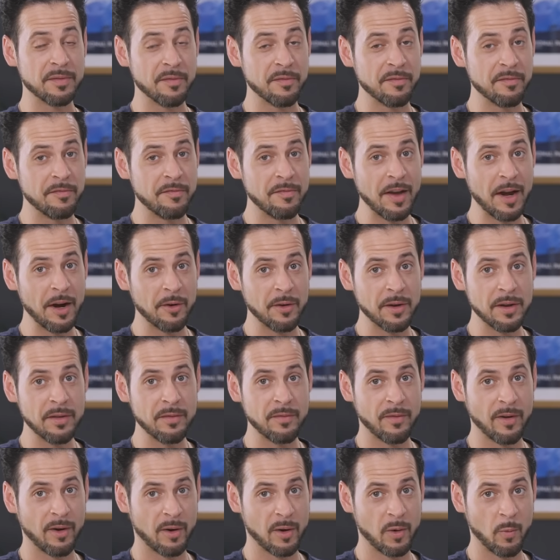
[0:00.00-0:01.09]
very,
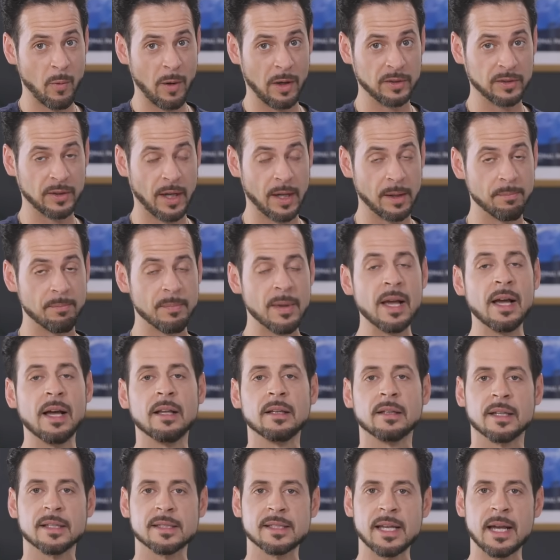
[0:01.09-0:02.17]
very well done.
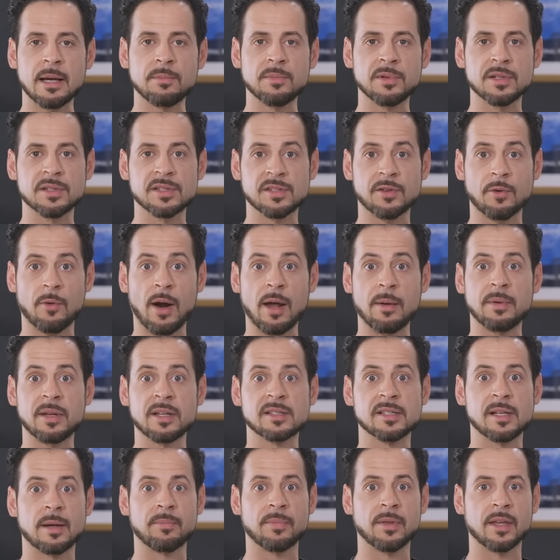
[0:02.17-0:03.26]
Let's say I'm describing
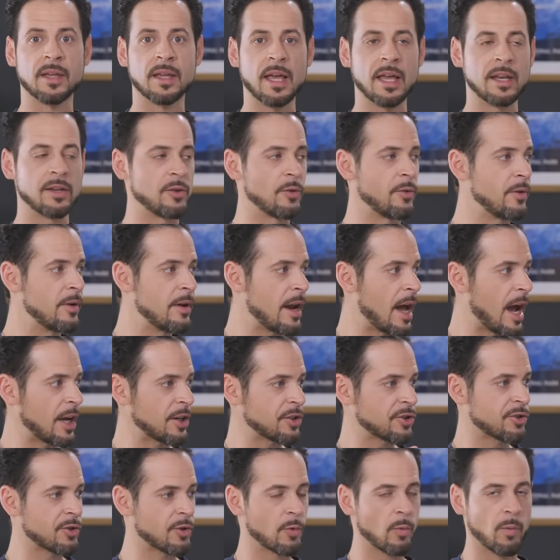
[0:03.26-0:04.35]
something and you're
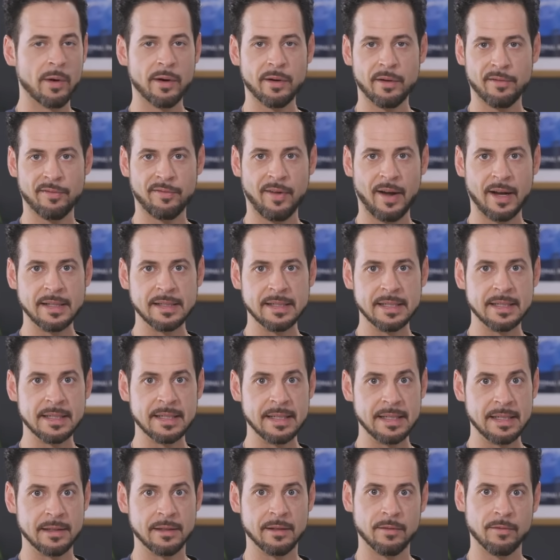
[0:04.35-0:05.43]
not sure where to find it
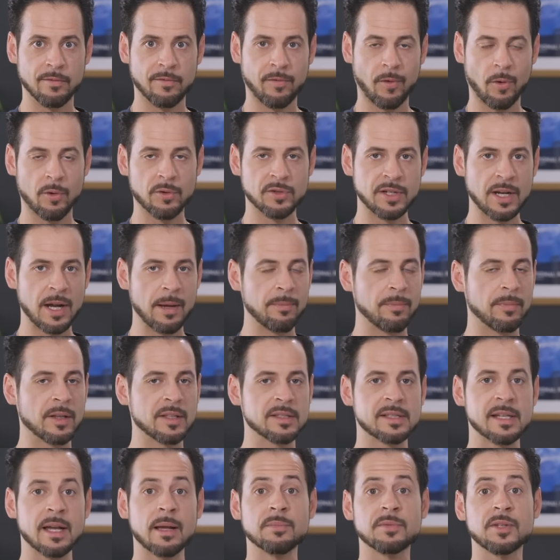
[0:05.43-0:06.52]
in Photoshop.
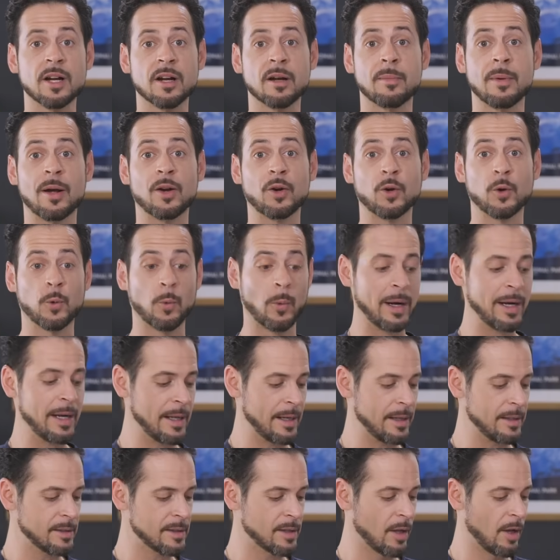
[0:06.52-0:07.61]
Let's say I'm talking about
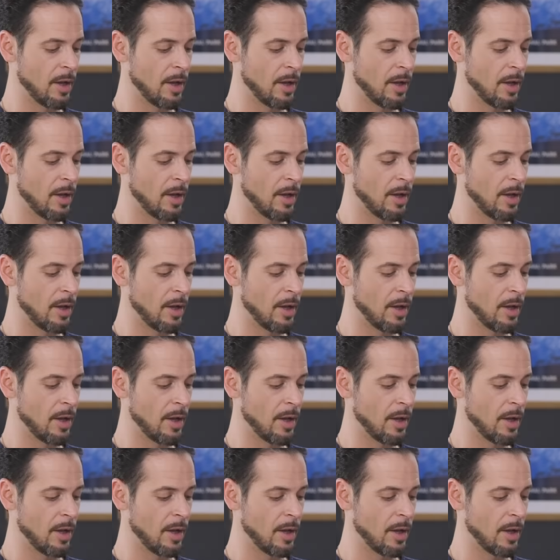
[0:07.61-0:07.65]
gradients.